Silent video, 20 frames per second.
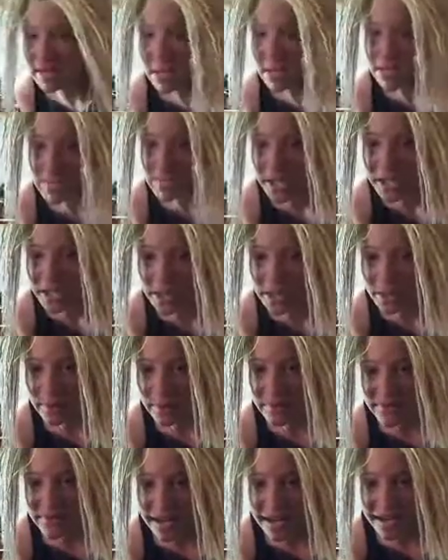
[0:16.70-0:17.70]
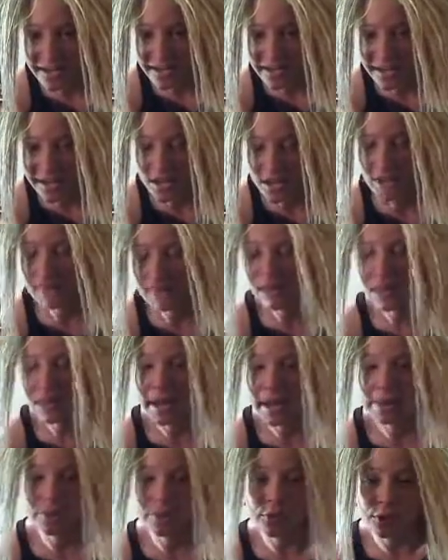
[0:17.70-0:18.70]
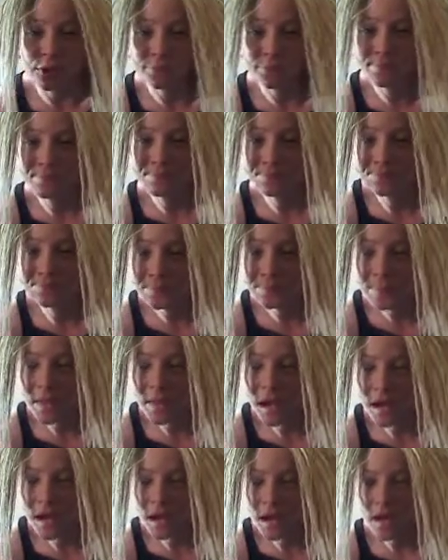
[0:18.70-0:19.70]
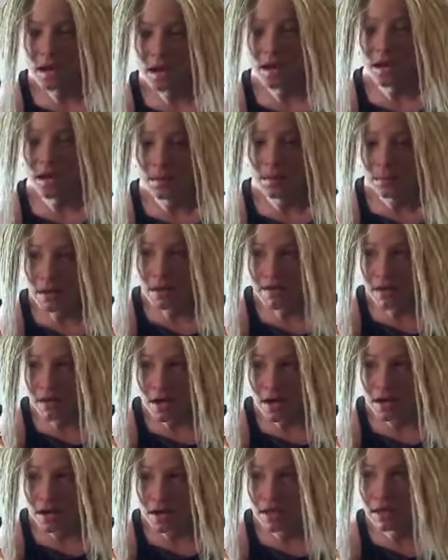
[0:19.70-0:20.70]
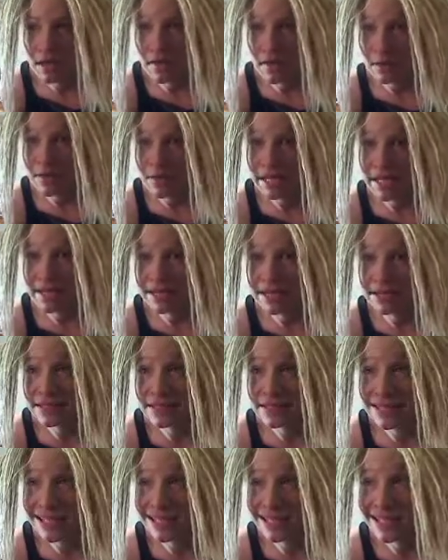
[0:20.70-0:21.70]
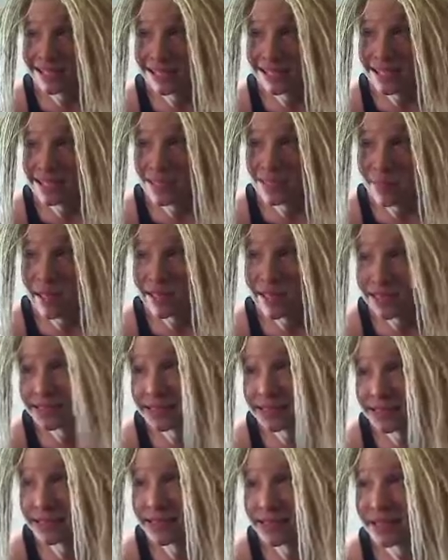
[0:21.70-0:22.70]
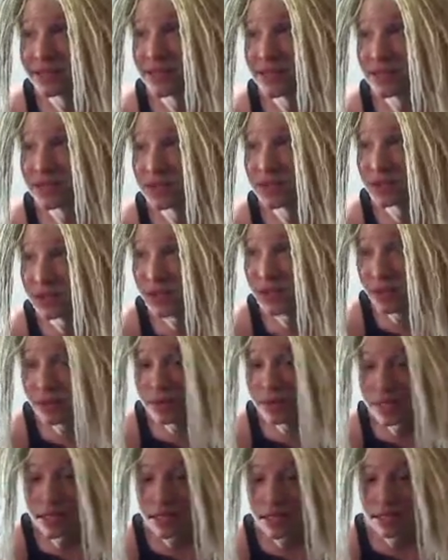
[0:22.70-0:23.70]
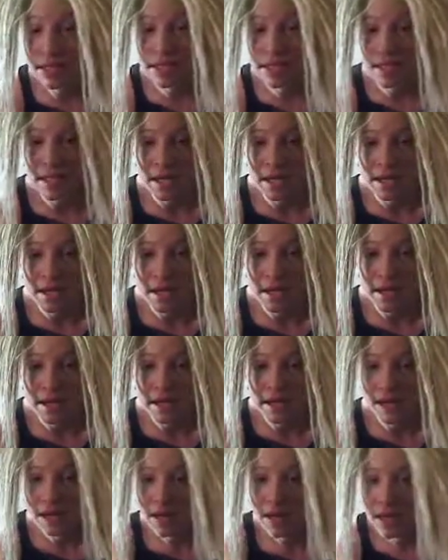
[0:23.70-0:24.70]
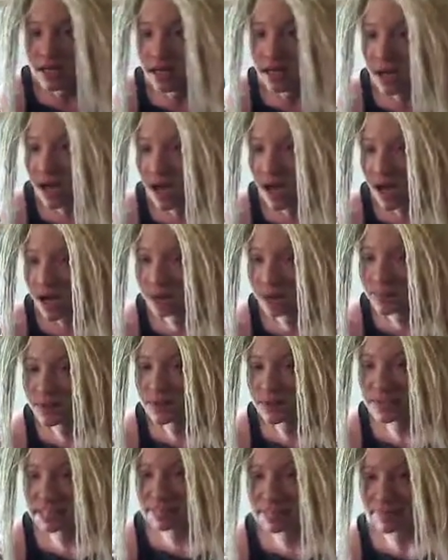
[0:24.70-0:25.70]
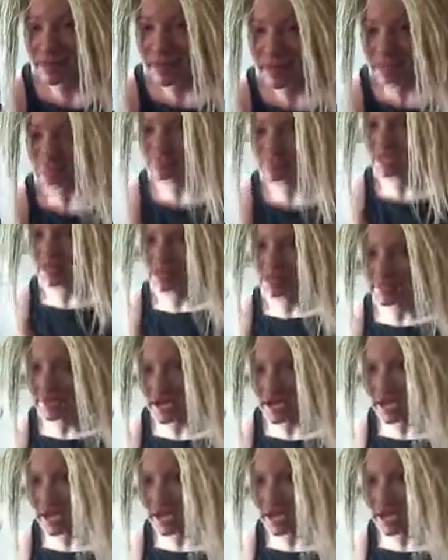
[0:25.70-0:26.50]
made it bigger. We've kind of taken over the main room of our place, and it's basically the studio here in LA. You can see behind me we've